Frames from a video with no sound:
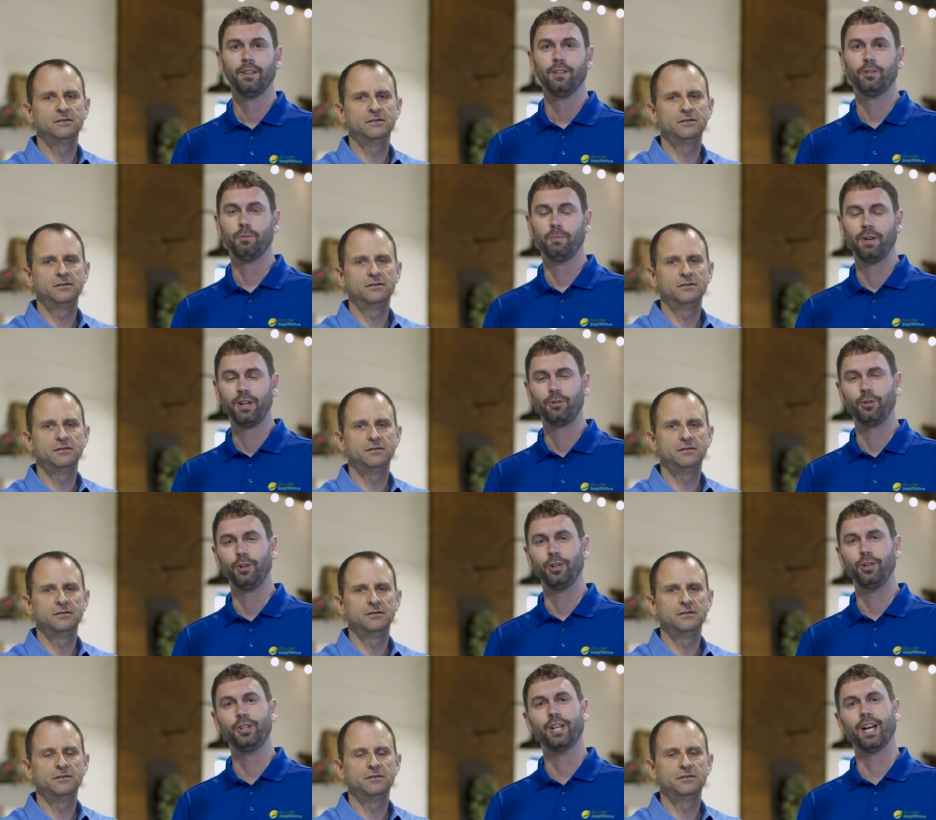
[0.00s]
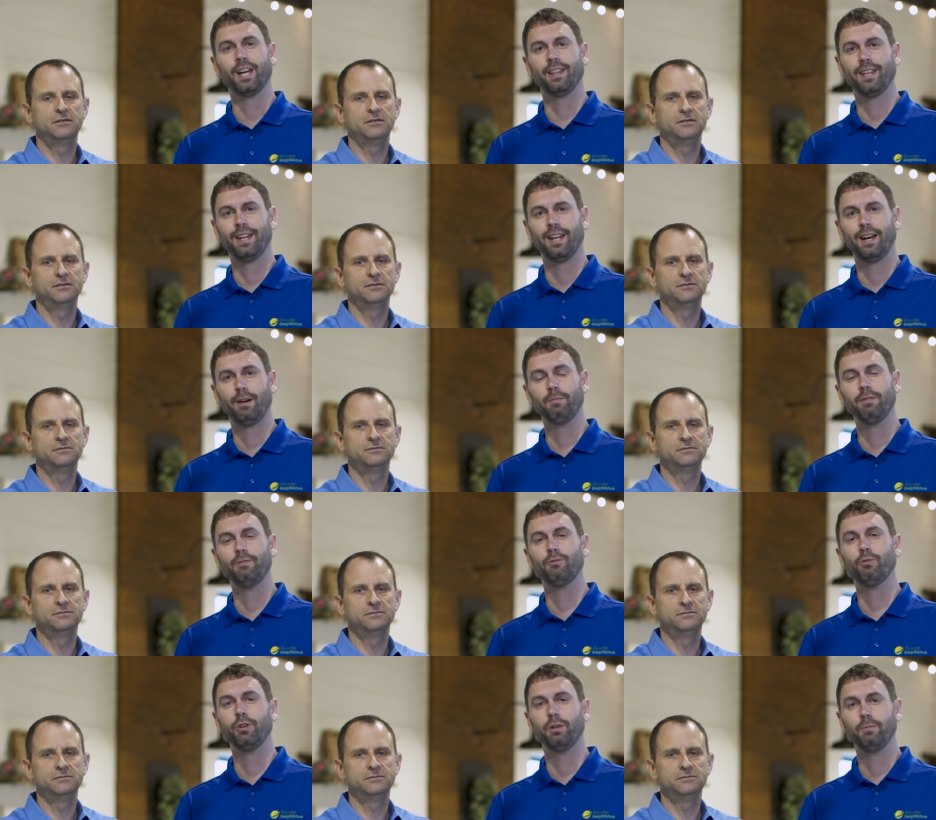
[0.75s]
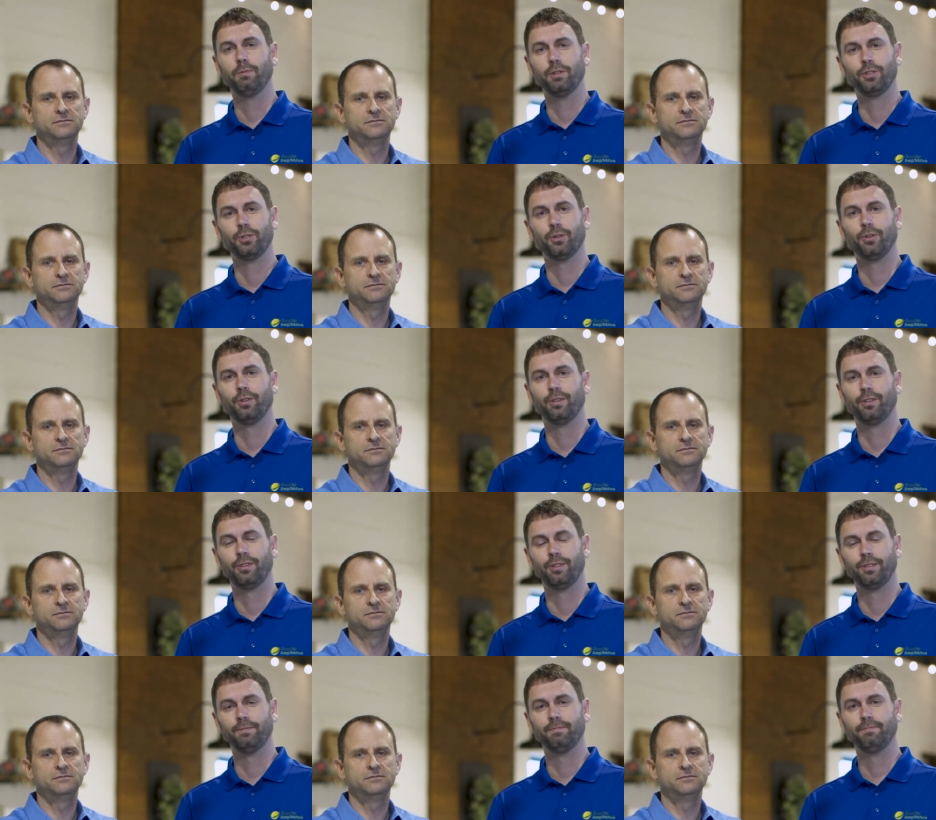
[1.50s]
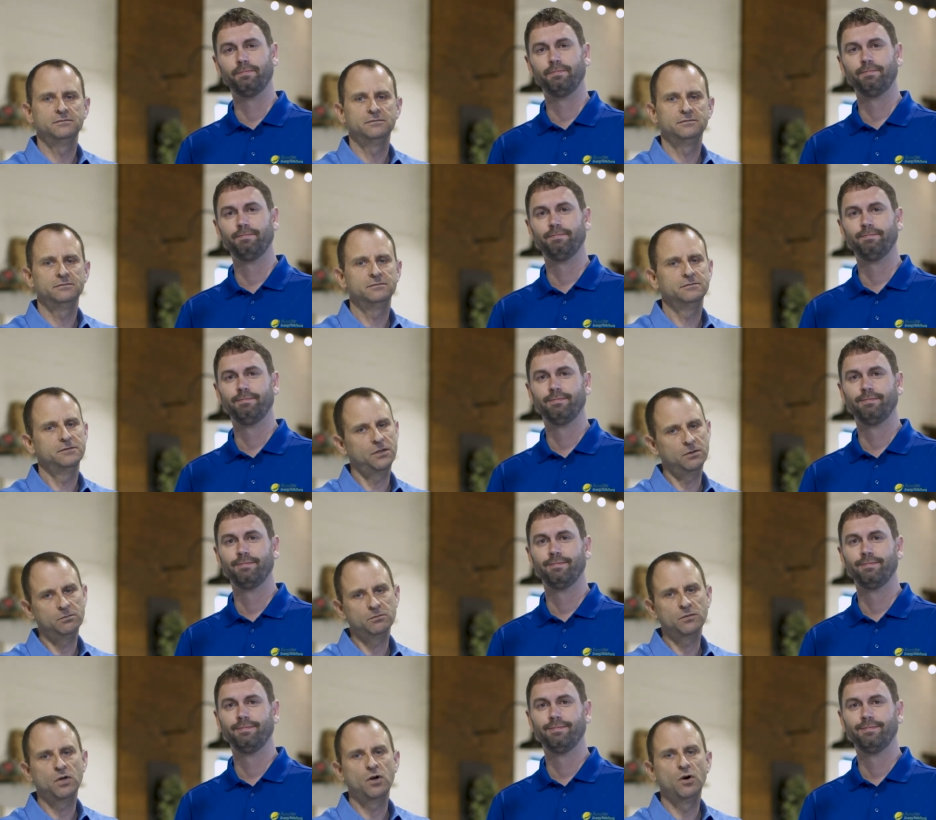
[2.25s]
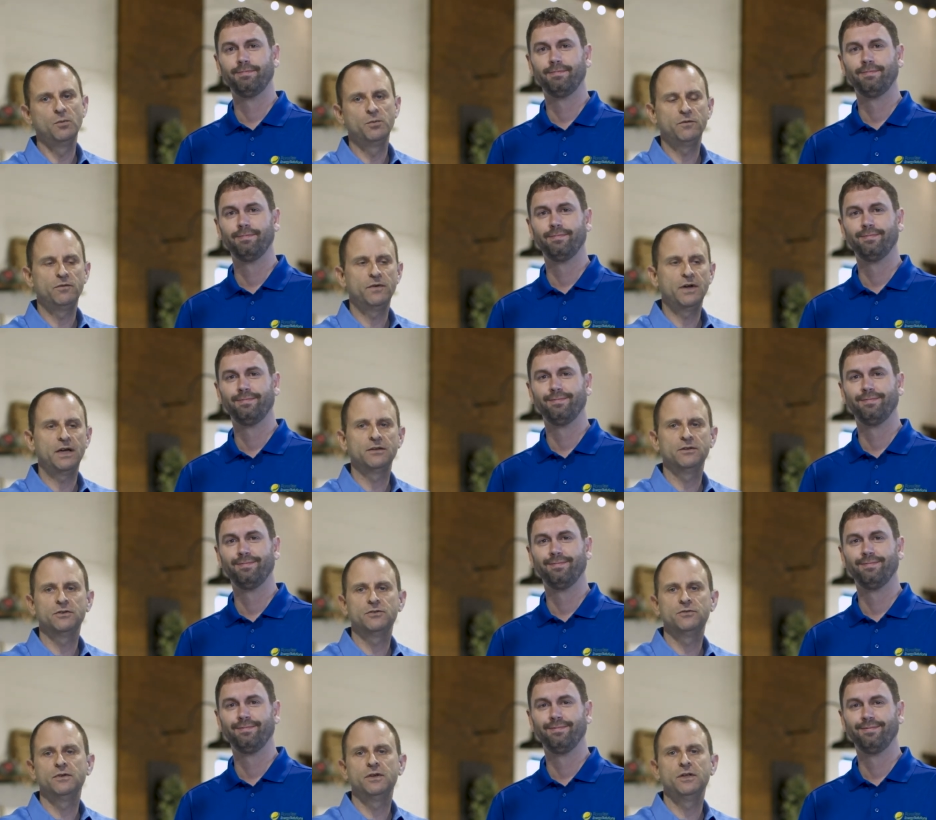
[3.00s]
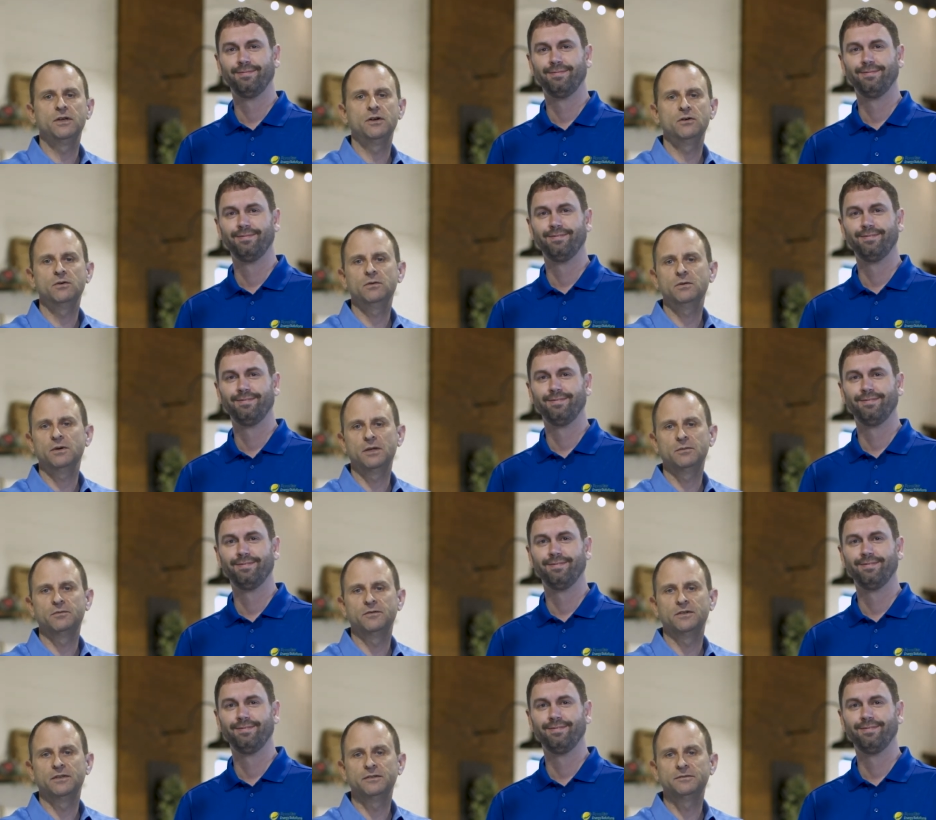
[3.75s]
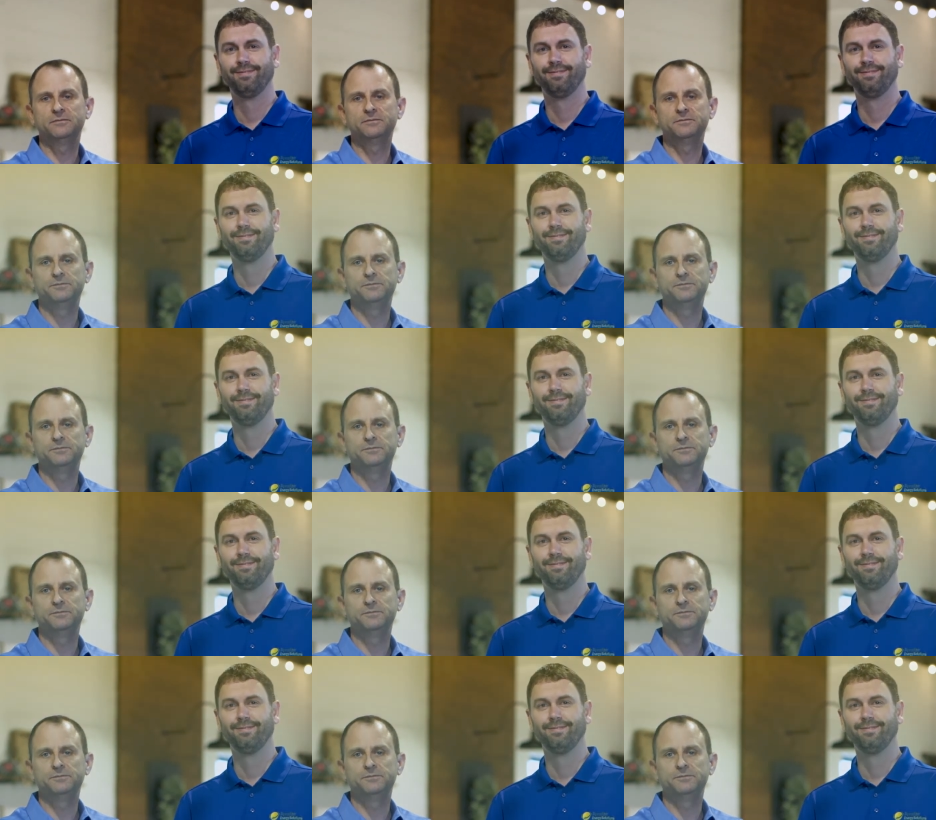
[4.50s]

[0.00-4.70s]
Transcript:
Speaker 1: So make sure you check that out before you put solar on. Hope you found this video helpful.